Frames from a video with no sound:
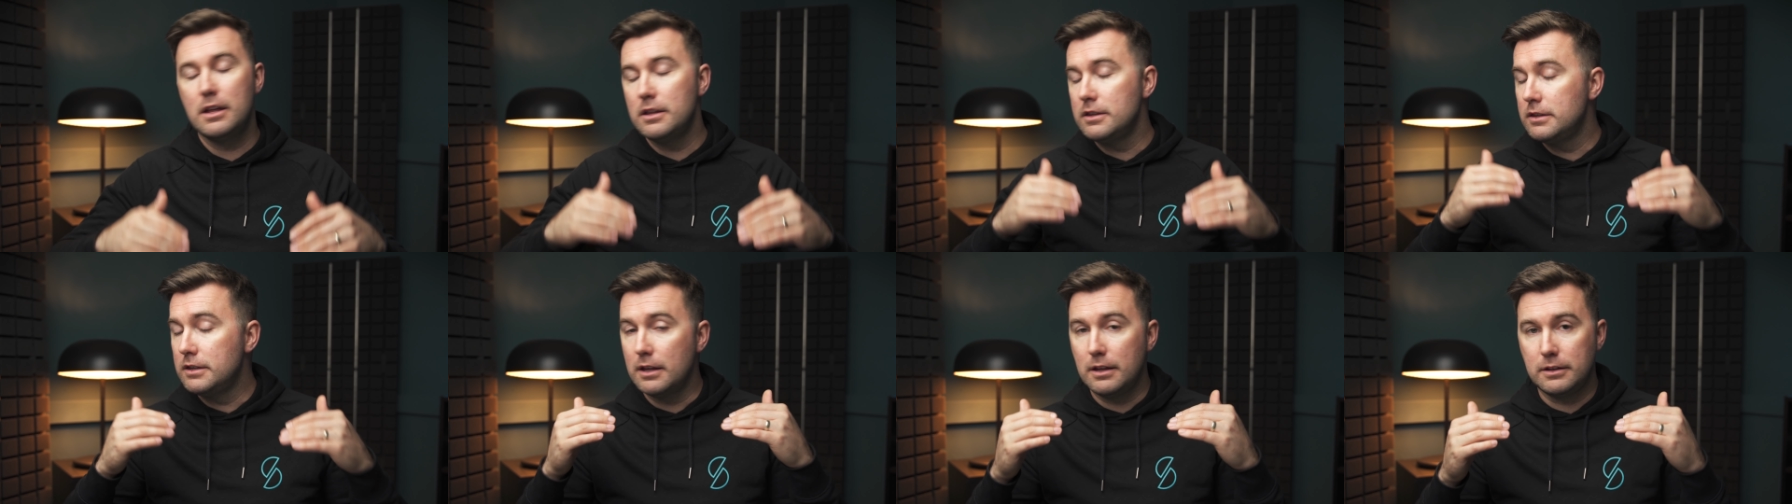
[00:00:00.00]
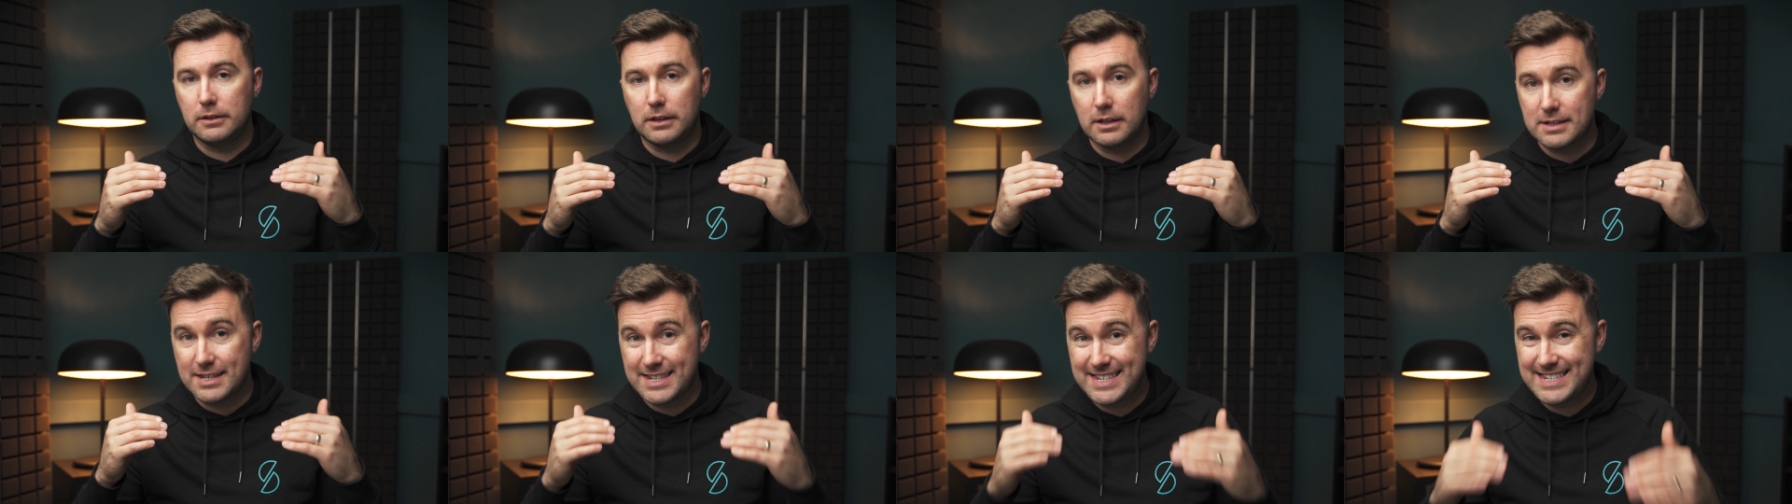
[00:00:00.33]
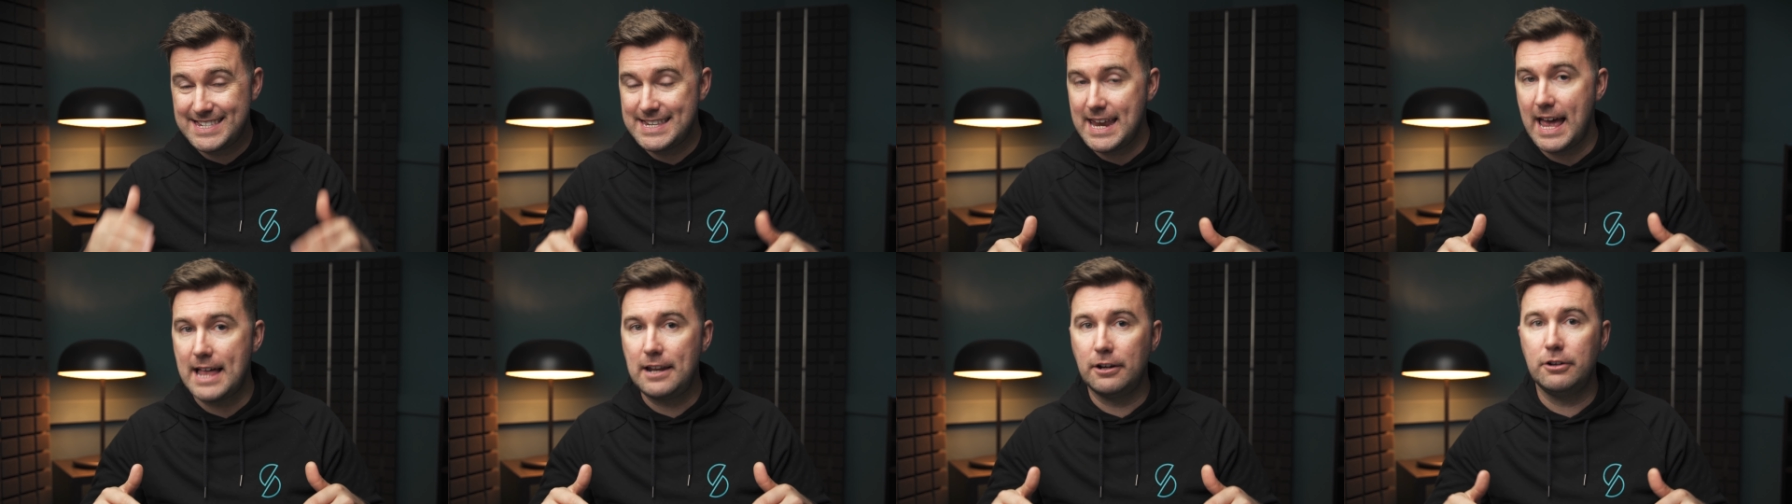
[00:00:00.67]
the
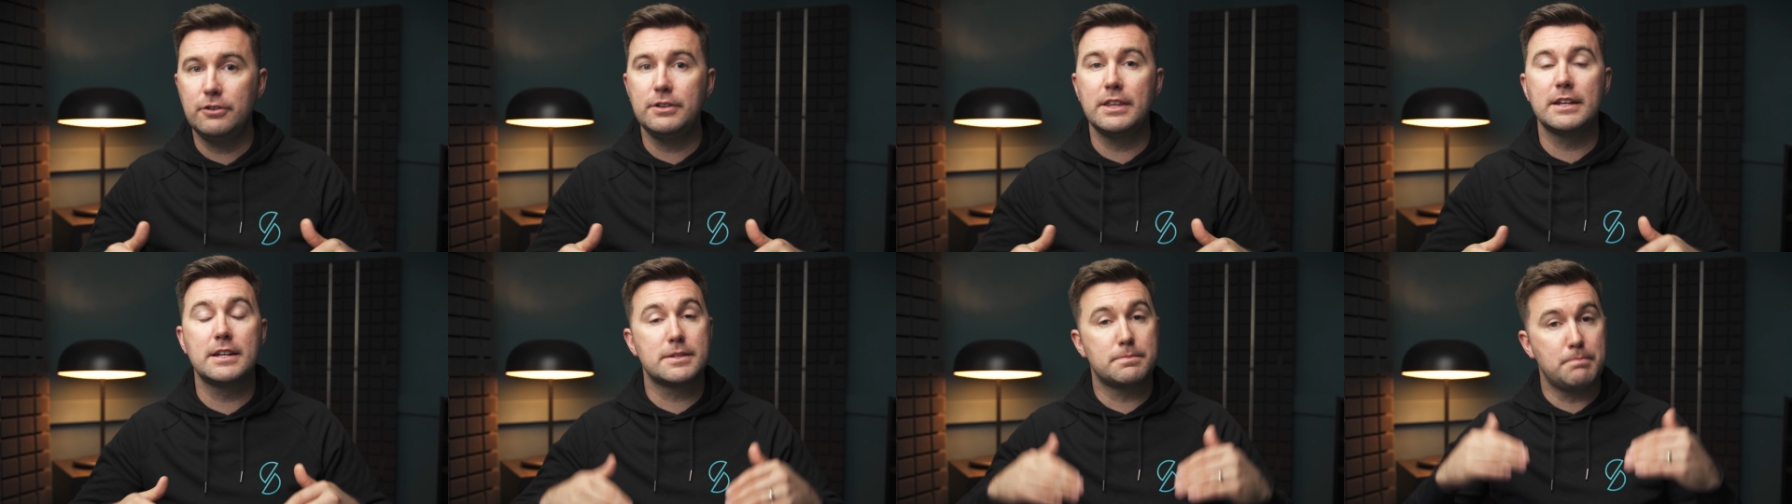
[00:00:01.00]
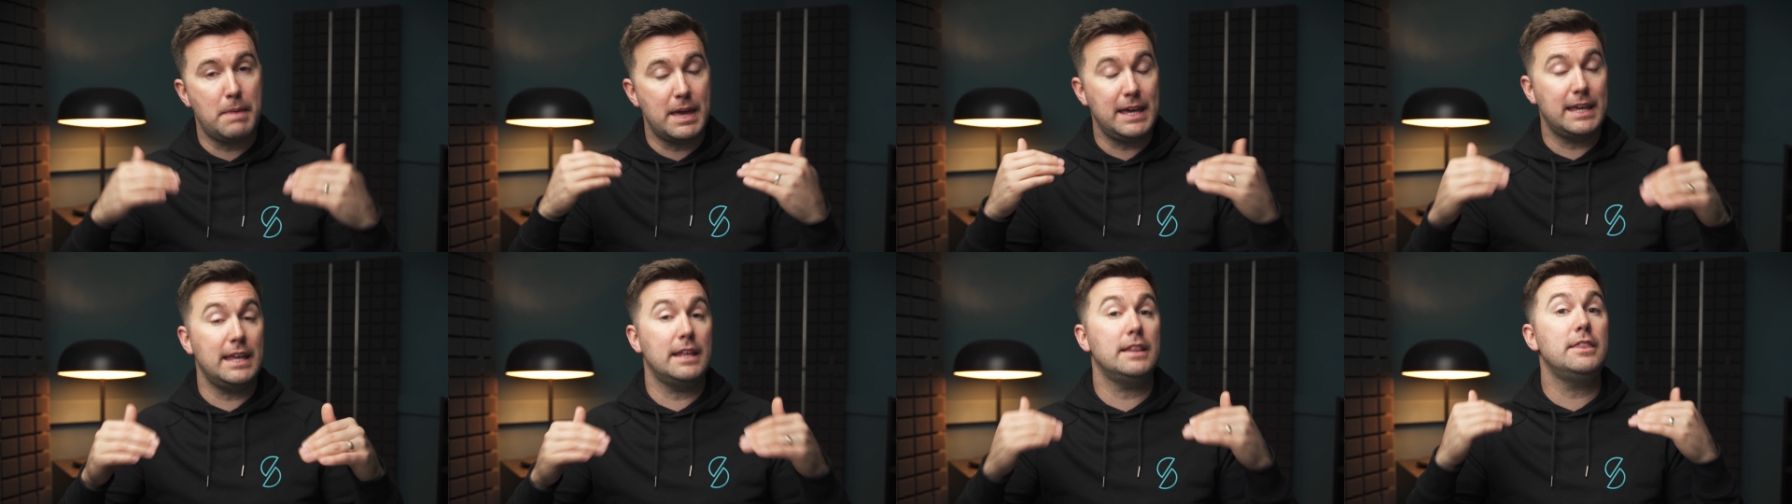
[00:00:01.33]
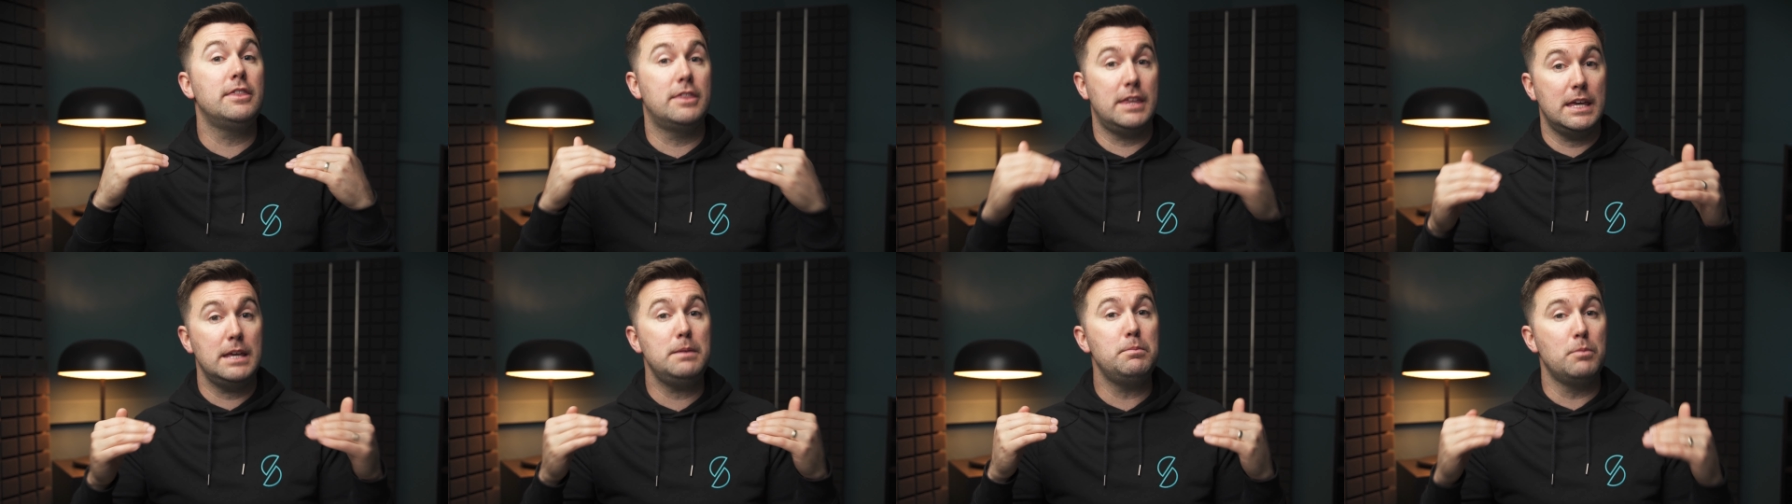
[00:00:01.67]
seller that is making
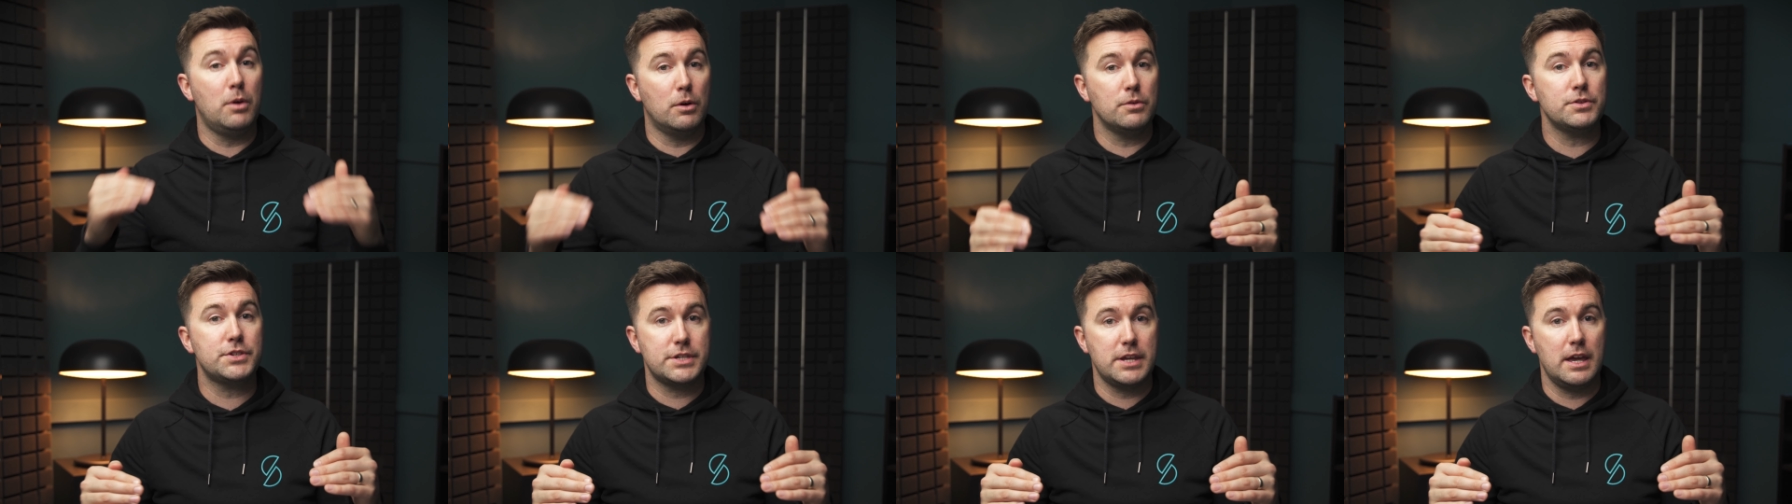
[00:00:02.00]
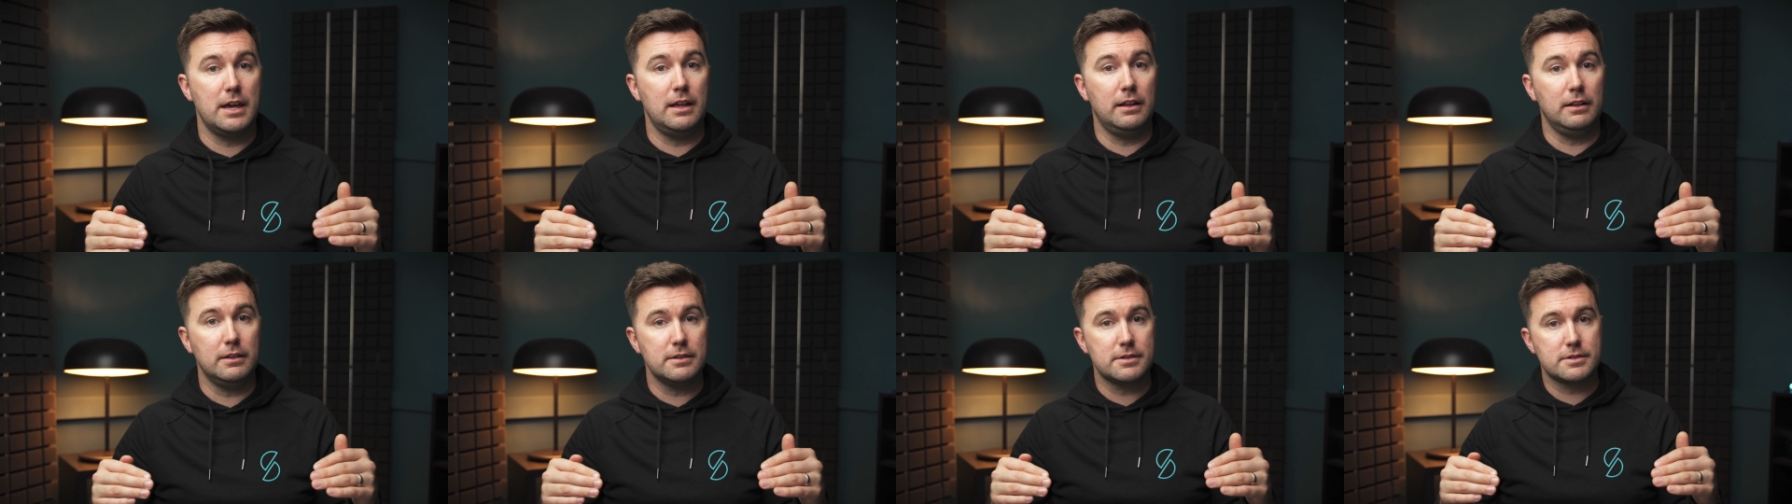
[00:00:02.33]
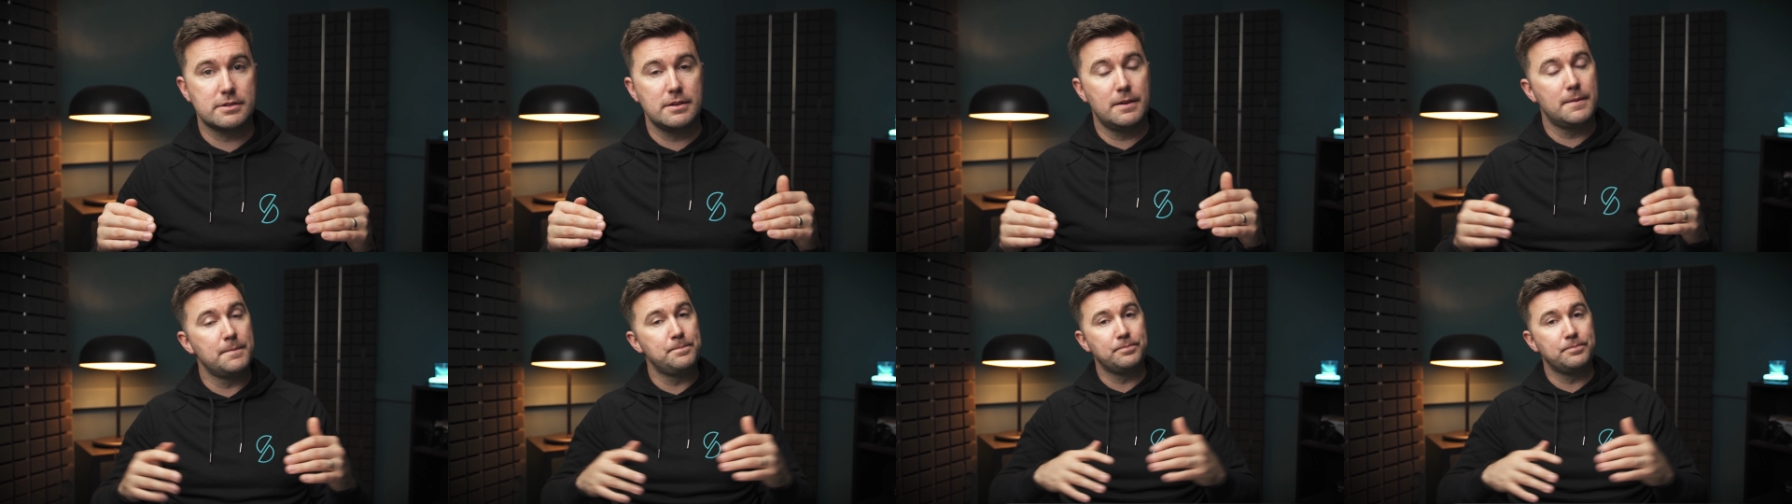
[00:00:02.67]
the most sales,